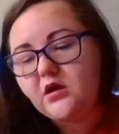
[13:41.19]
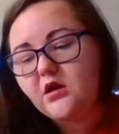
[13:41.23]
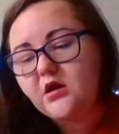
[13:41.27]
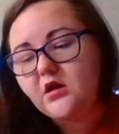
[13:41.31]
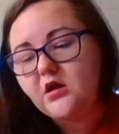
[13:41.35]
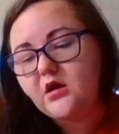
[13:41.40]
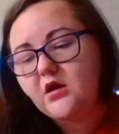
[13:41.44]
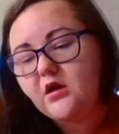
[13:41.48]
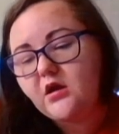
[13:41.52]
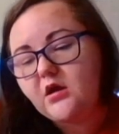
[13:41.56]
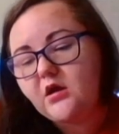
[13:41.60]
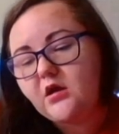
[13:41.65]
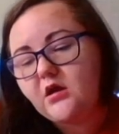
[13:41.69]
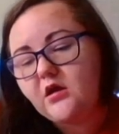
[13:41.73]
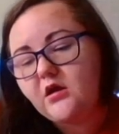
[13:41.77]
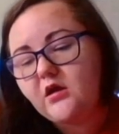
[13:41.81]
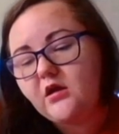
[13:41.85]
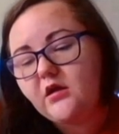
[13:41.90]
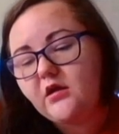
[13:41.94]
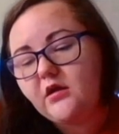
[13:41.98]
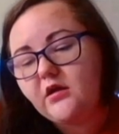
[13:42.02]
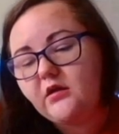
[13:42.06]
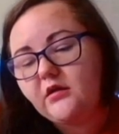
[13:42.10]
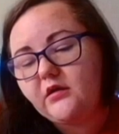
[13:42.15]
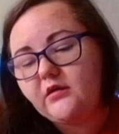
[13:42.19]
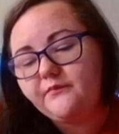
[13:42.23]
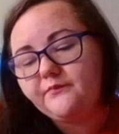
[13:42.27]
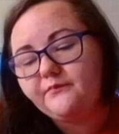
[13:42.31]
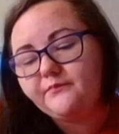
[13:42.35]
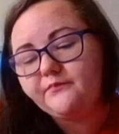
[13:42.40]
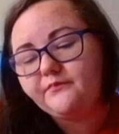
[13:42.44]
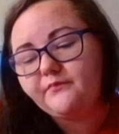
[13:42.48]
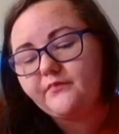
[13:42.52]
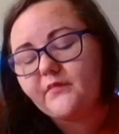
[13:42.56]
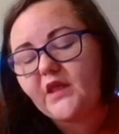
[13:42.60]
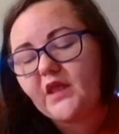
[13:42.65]
Um,
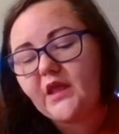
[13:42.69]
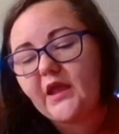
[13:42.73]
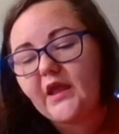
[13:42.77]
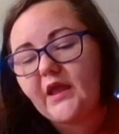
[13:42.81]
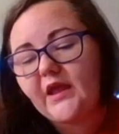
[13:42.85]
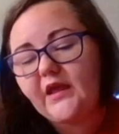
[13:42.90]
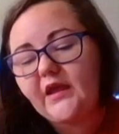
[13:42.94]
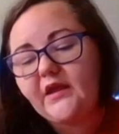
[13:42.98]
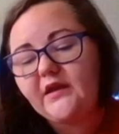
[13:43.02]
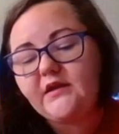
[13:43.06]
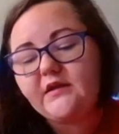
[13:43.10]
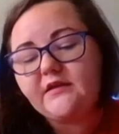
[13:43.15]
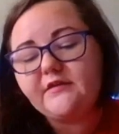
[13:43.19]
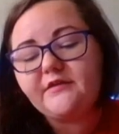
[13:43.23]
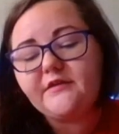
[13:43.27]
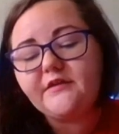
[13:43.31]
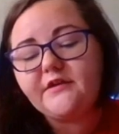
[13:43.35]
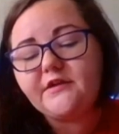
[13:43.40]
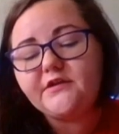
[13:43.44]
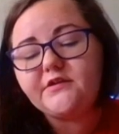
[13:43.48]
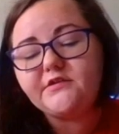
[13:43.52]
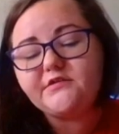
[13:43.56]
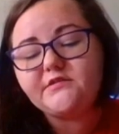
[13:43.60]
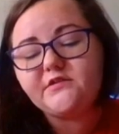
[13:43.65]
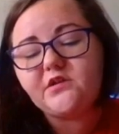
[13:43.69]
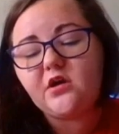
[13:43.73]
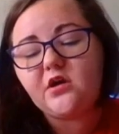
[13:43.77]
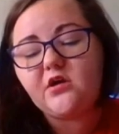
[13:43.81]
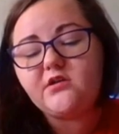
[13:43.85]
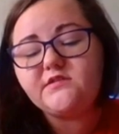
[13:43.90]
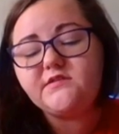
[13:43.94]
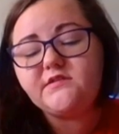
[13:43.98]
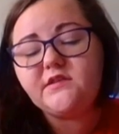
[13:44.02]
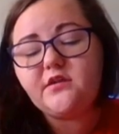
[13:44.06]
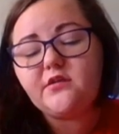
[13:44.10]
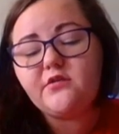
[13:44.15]
and there's
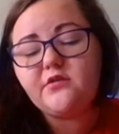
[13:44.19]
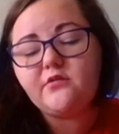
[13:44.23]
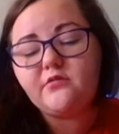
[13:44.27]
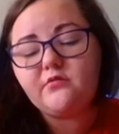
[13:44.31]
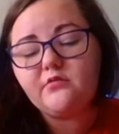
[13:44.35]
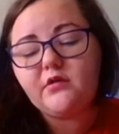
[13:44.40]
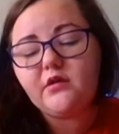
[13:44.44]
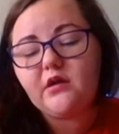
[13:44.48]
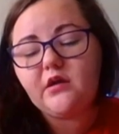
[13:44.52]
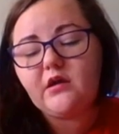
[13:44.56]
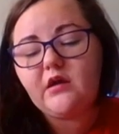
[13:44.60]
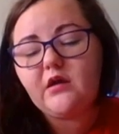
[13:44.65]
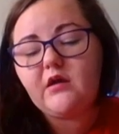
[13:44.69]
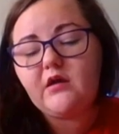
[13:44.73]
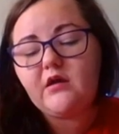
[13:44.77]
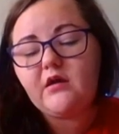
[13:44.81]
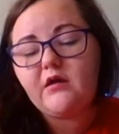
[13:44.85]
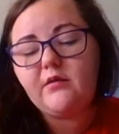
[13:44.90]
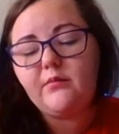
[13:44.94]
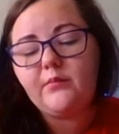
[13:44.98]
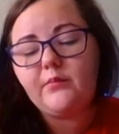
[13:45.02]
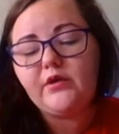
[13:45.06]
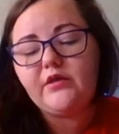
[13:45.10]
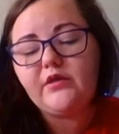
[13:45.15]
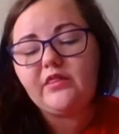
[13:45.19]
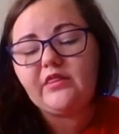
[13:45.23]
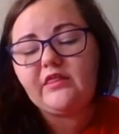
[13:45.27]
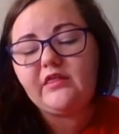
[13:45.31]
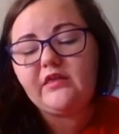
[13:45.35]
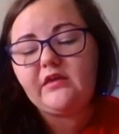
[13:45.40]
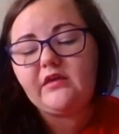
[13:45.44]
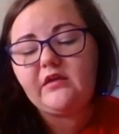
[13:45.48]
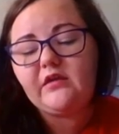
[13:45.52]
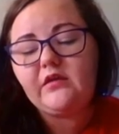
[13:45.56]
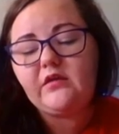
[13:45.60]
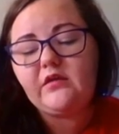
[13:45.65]
also um,
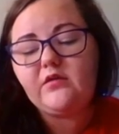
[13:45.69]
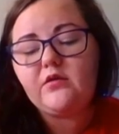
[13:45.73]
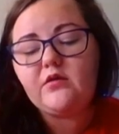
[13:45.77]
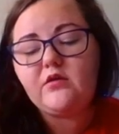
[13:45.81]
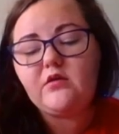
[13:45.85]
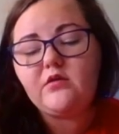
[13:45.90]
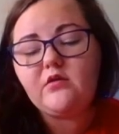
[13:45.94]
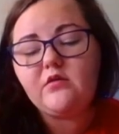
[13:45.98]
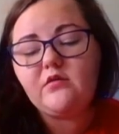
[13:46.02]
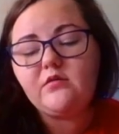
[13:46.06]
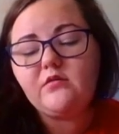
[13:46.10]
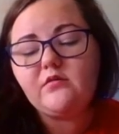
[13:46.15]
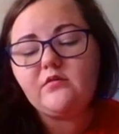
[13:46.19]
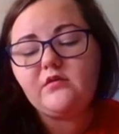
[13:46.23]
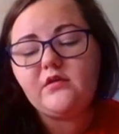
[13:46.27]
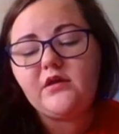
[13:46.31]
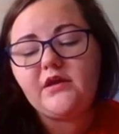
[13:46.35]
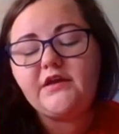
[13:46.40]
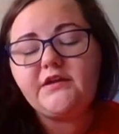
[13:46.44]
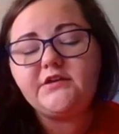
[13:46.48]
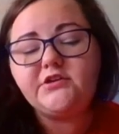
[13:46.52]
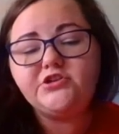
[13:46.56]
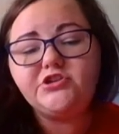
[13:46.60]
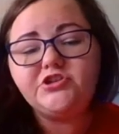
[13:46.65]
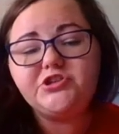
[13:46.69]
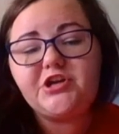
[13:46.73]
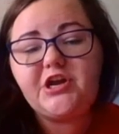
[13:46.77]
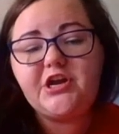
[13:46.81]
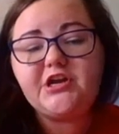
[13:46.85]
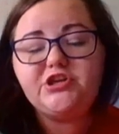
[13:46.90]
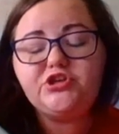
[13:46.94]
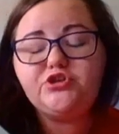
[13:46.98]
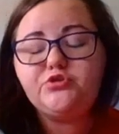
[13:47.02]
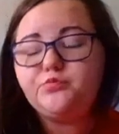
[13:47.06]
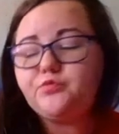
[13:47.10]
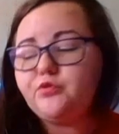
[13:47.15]
the
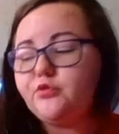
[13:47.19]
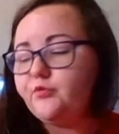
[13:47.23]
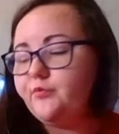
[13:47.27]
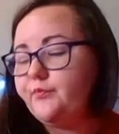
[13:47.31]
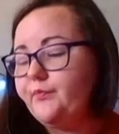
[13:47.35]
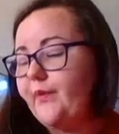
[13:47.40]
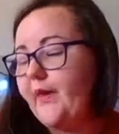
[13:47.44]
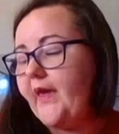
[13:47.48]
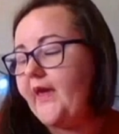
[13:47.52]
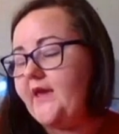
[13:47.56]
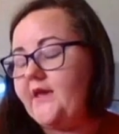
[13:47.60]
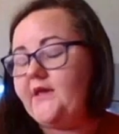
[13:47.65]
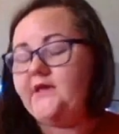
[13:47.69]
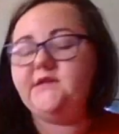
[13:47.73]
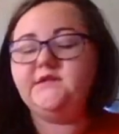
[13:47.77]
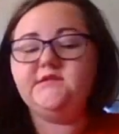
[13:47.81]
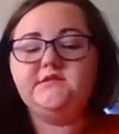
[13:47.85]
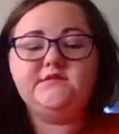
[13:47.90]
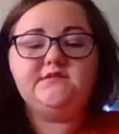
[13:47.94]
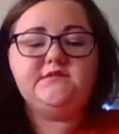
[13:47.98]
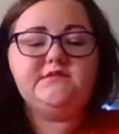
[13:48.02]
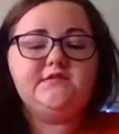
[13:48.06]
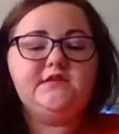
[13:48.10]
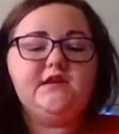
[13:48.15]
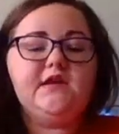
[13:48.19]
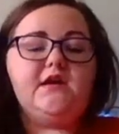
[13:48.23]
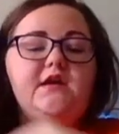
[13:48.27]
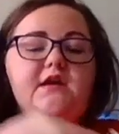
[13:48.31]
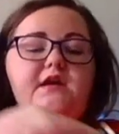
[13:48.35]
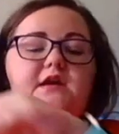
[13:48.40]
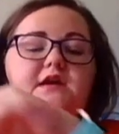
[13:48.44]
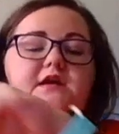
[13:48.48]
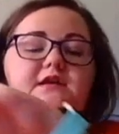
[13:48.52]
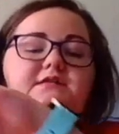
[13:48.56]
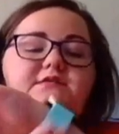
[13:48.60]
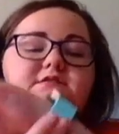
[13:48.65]
interchangeable bands.
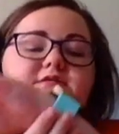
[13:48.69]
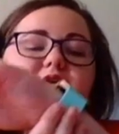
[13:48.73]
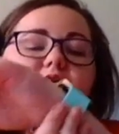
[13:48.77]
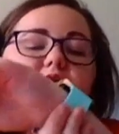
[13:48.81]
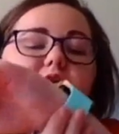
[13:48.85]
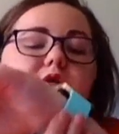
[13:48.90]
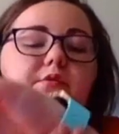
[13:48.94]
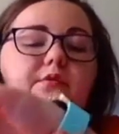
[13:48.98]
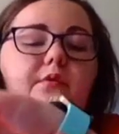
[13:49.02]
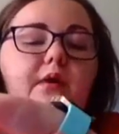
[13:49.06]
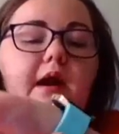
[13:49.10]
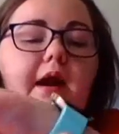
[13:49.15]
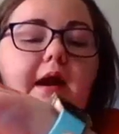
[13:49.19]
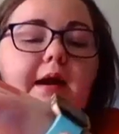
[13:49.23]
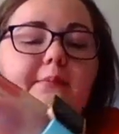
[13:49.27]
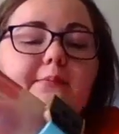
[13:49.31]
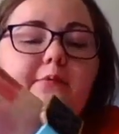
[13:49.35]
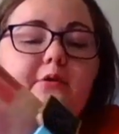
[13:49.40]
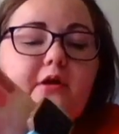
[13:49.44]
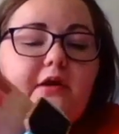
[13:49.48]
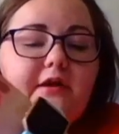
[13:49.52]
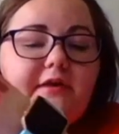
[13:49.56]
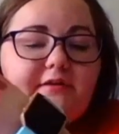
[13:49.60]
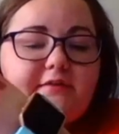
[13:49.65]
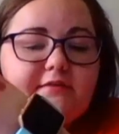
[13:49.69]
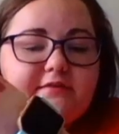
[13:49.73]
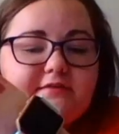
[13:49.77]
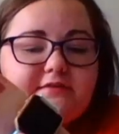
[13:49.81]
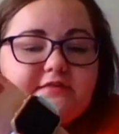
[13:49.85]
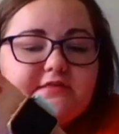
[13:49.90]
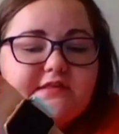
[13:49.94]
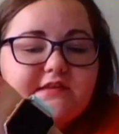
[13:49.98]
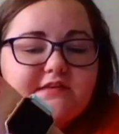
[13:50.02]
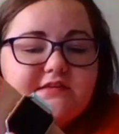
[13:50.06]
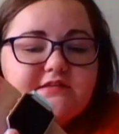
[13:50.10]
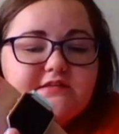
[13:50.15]
And so I bought
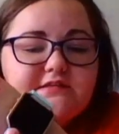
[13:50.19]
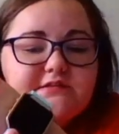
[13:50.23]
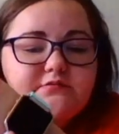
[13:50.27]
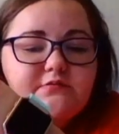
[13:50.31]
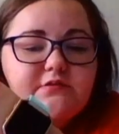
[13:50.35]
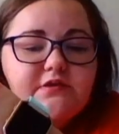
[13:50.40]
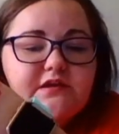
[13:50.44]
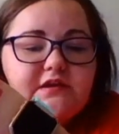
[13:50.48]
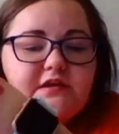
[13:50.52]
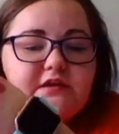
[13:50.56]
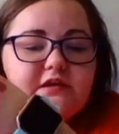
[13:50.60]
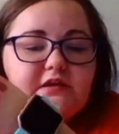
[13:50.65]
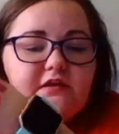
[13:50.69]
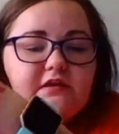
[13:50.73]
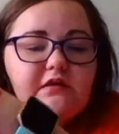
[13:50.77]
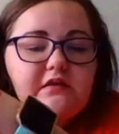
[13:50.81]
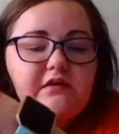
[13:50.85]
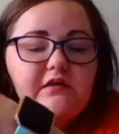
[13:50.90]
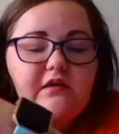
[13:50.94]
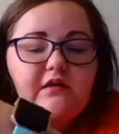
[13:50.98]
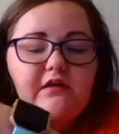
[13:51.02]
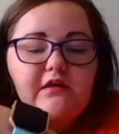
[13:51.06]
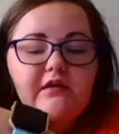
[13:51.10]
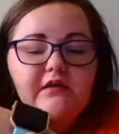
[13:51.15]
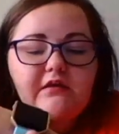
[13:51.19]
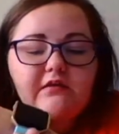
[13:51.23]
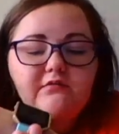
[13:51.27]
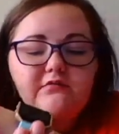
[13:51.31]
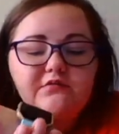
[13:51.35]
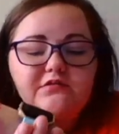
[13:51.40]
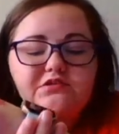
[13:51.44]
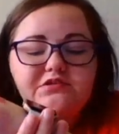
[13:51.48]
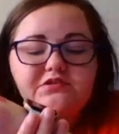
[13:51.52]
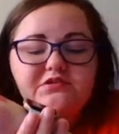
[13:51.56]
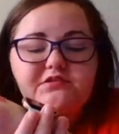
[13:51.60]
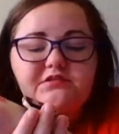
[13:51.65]
this one,
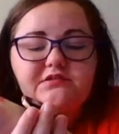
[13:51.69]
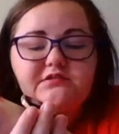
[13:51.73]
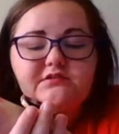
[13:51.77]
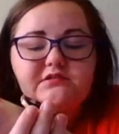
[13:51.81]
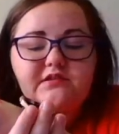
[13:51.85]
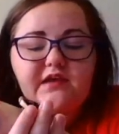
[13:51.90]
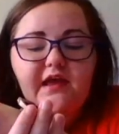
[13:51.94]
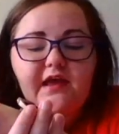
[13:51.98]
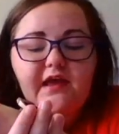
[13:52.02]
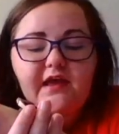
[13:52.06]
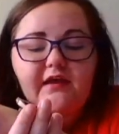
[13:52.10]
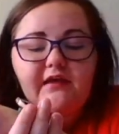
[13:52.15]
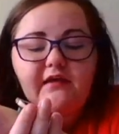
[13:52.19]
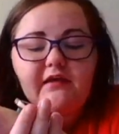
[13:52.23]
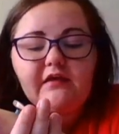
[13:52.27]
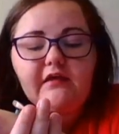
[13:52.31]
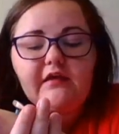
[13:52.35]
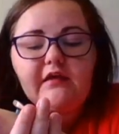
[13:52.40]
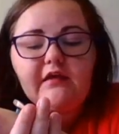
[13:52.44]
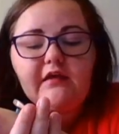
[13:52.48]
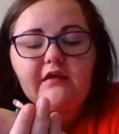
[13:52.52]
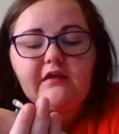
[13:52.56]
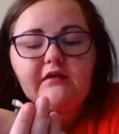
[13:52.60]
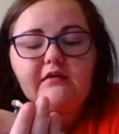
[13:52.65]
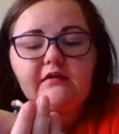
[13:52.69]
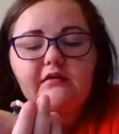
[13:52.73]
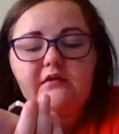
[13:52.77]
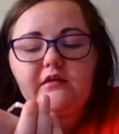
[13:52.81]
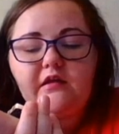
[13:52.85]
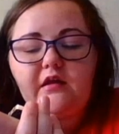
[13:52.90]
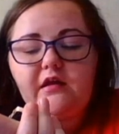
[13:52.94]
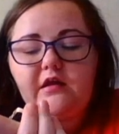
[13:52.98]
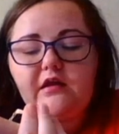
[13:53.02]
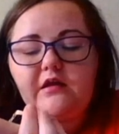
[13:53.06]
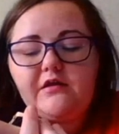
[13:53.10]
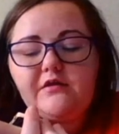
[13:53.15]
which is a
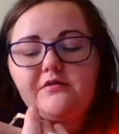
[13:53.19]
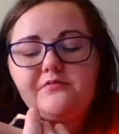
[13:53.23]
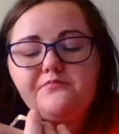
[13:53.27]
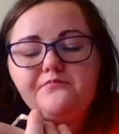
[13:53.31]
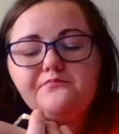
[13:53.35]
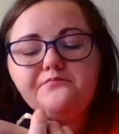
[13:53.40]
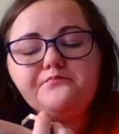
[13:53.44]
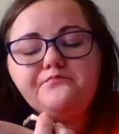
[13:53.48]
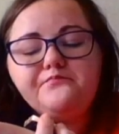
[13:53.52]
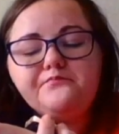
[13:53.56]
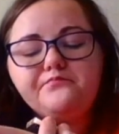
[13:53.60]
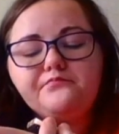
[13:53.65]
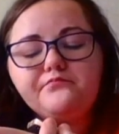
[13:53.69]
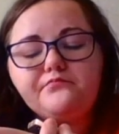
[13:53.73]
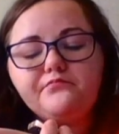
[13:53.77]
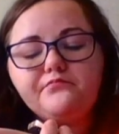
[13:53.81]
um,